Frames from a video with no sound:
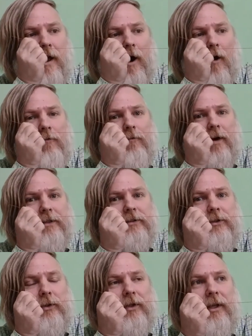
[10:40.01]
how
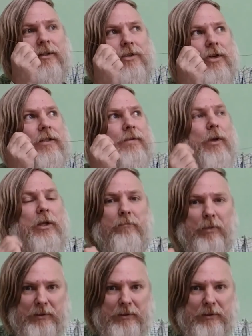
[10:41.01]
fast you can transmit,